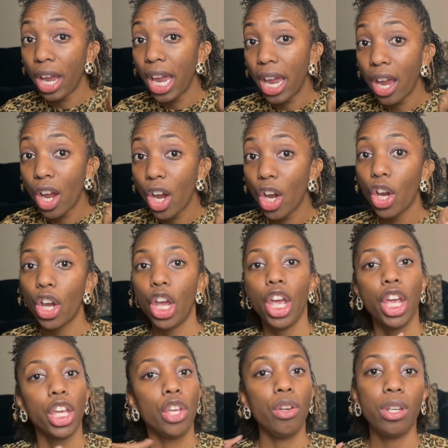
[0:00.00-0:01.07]
hair,
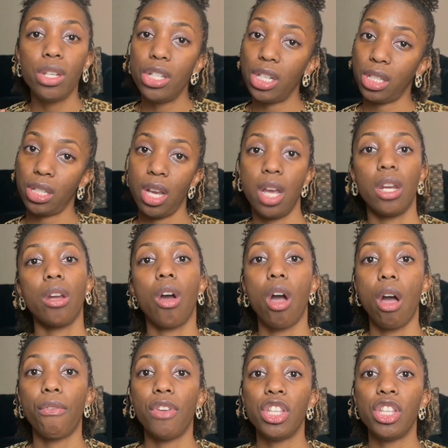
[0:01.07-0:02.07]
you need to just cut it off.